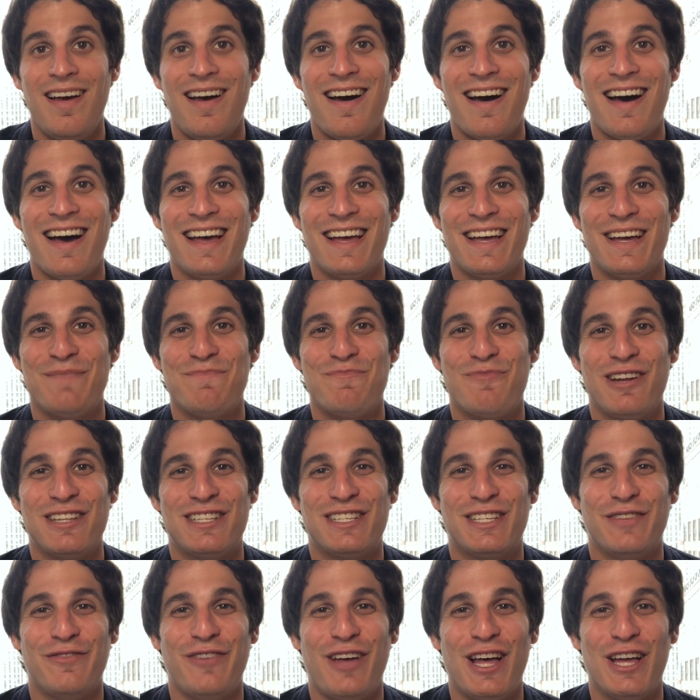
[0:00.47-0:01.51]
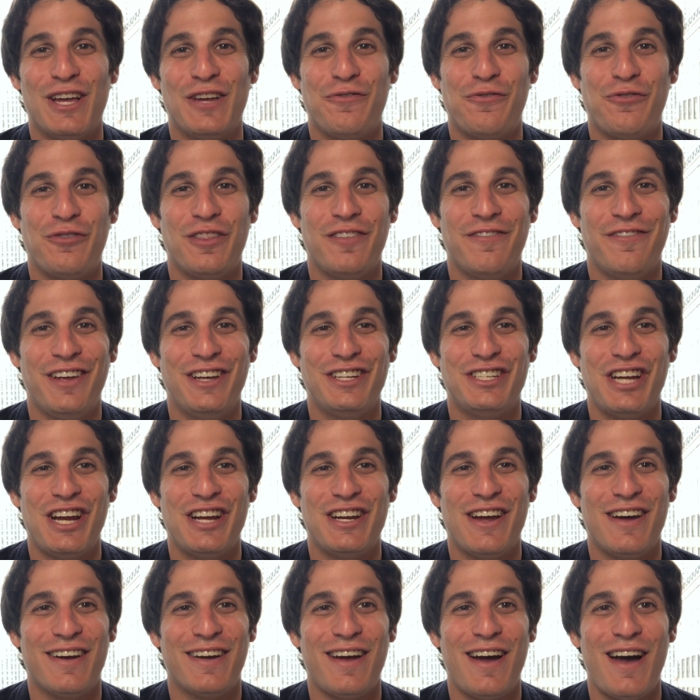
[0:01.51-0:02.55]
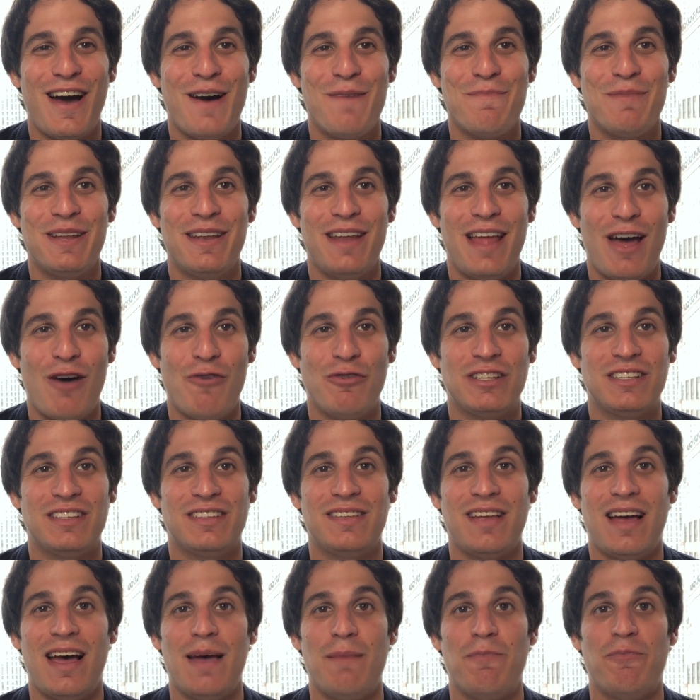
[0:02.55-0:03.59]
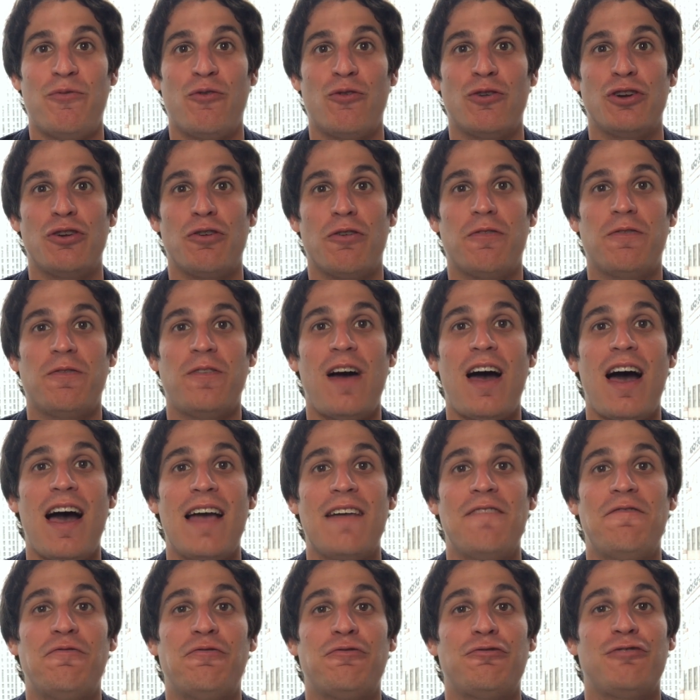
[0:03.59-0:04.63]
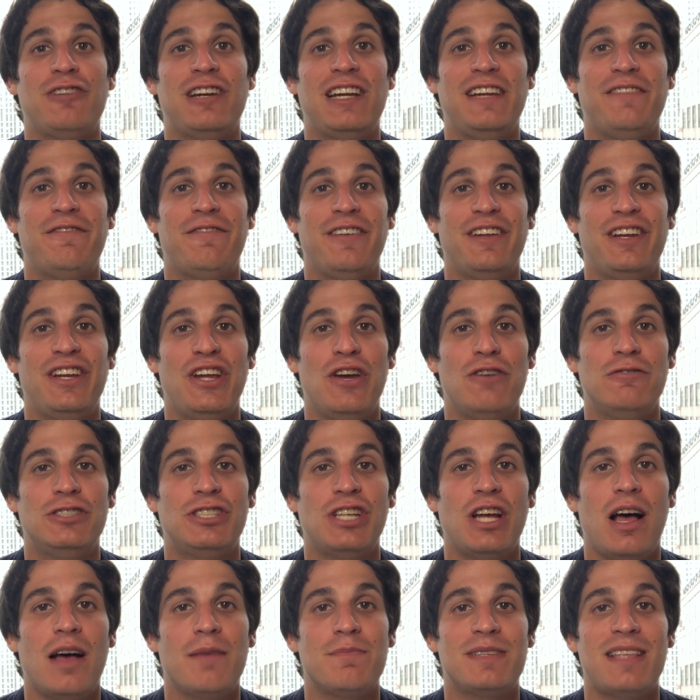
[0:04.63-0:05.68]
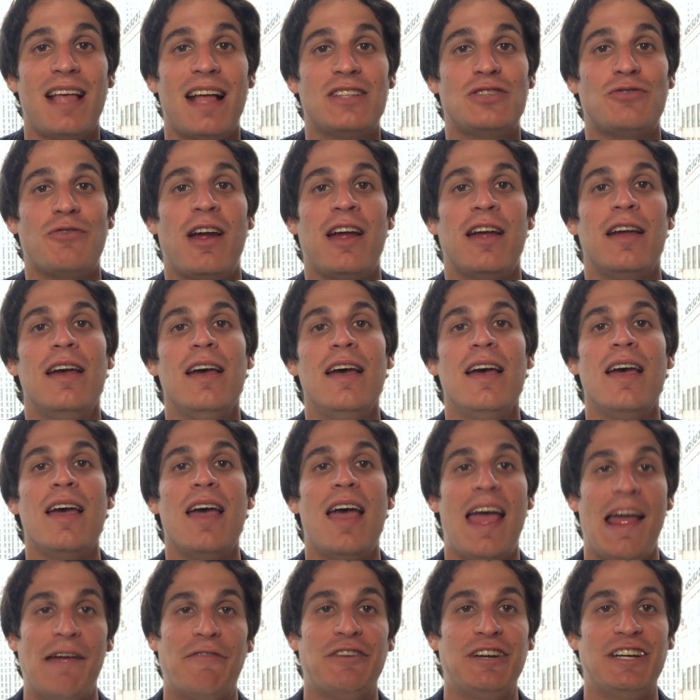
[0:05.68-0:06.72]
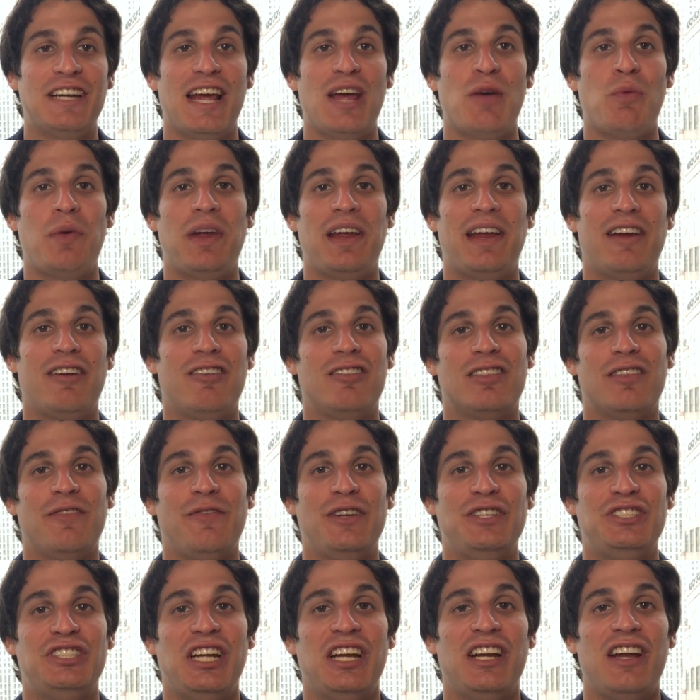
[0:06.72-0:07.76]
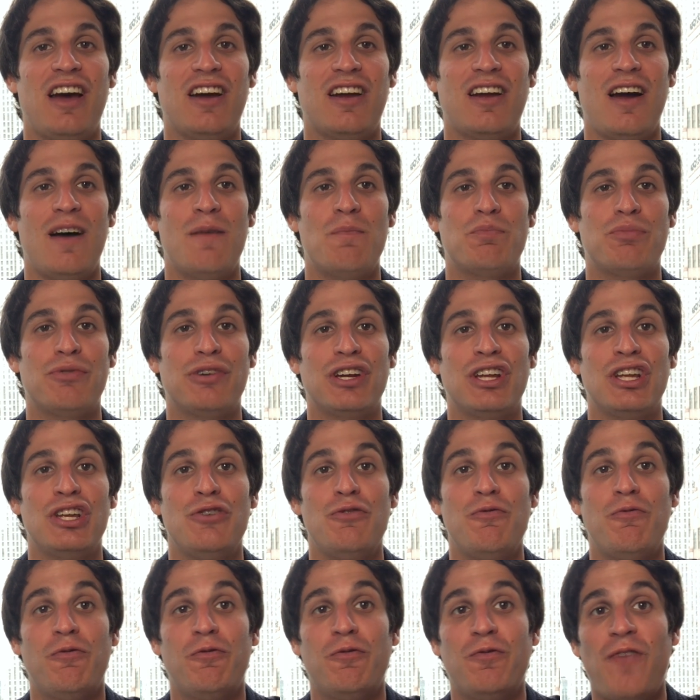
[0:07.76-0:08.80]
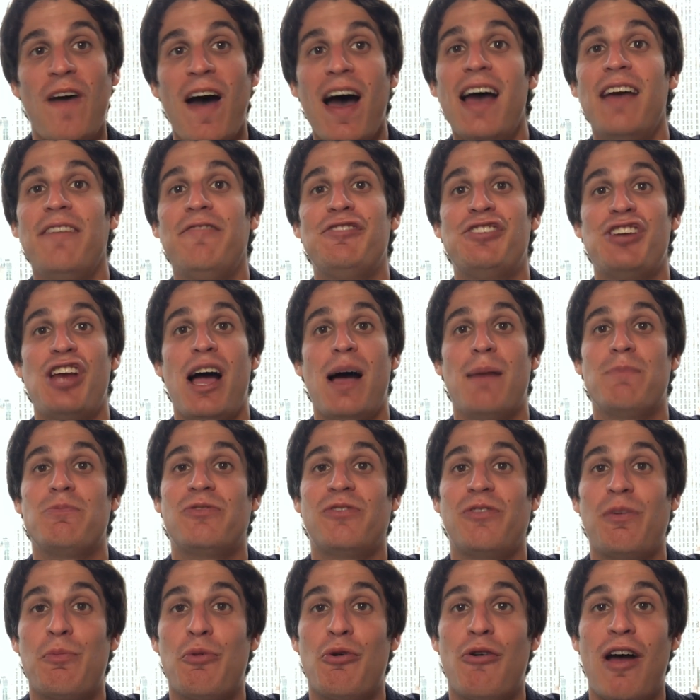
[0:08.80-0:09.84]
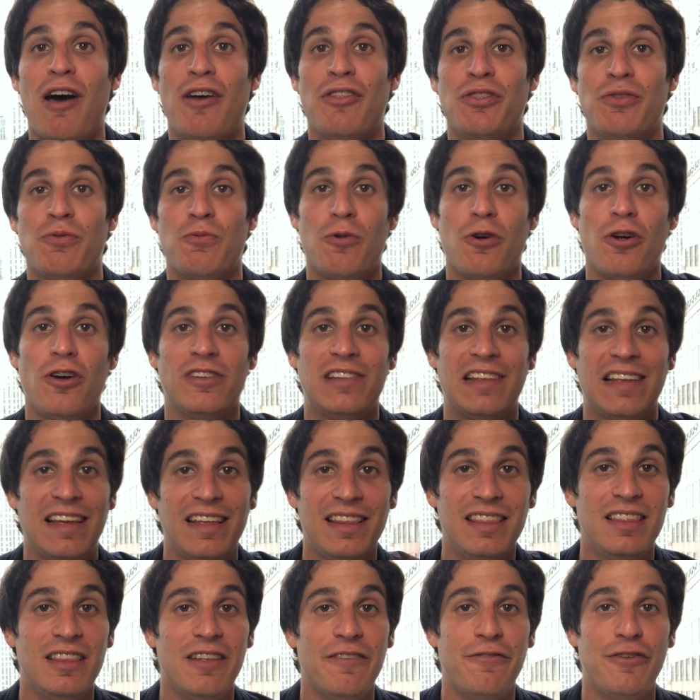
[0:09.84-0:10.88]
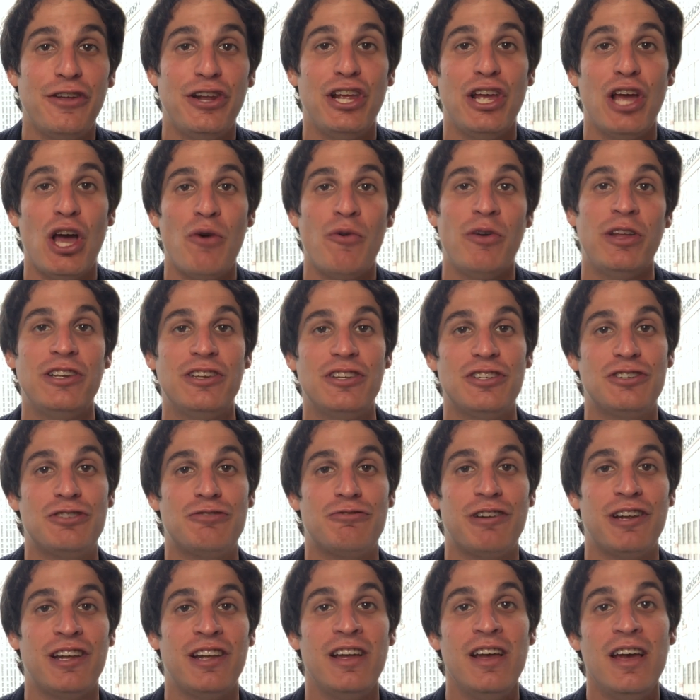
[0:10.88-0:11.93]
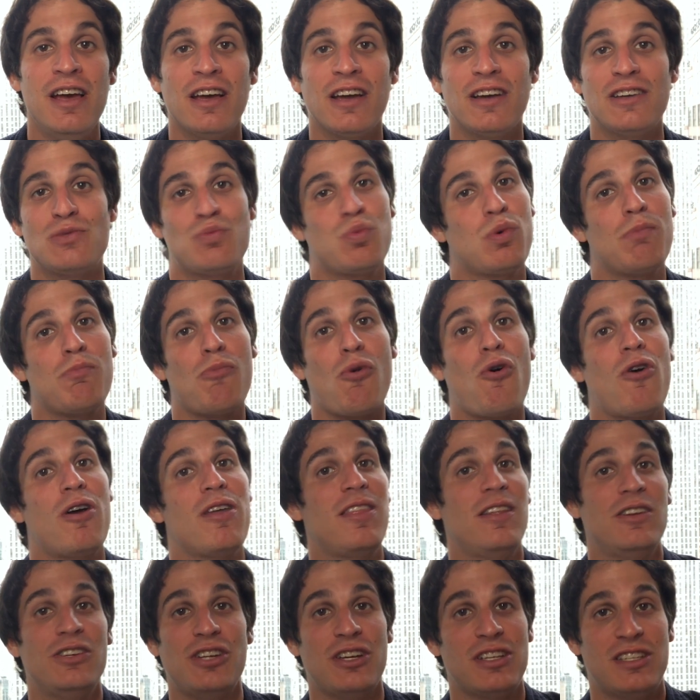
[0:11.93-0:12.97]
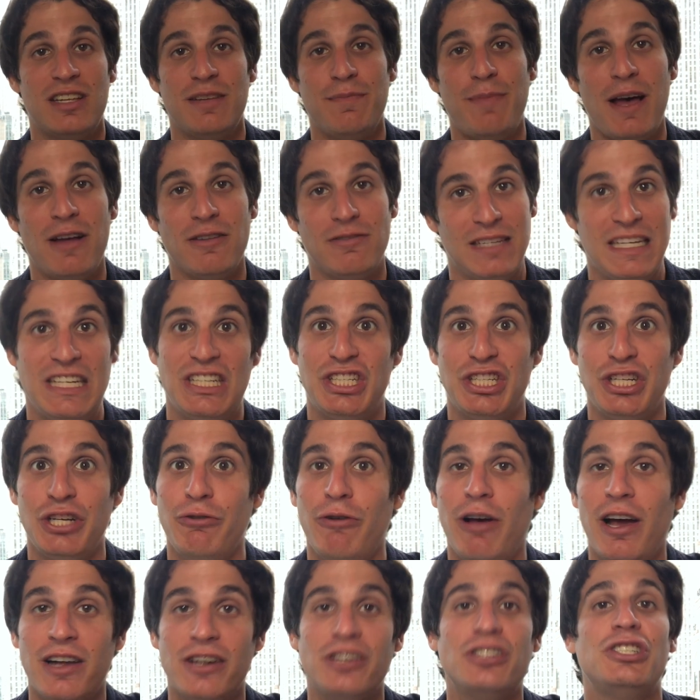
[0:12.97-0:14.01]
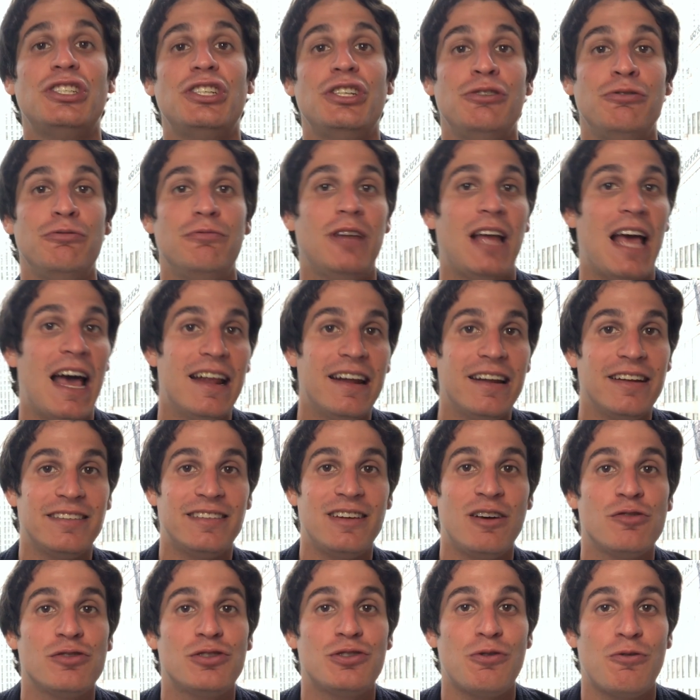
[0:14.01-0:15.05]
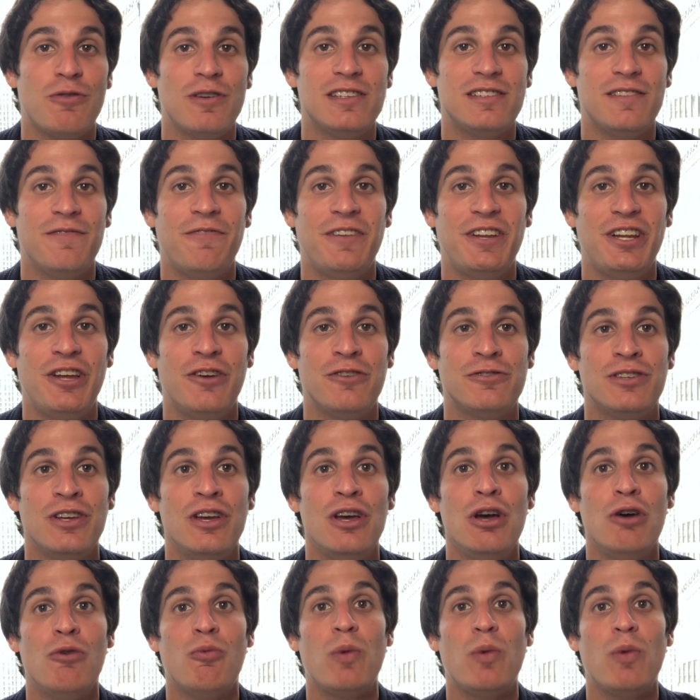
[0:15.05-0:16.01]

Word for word: Hi, I'm Brett Savalio for TheVJ.com, and now it's time for your 5 free video jobs. That's right, every day we here at TheVJ.com bring you 5 jobs from around the world in the video industry, because we're more than just about teaching you how to shoot, edit, tell stories and videos.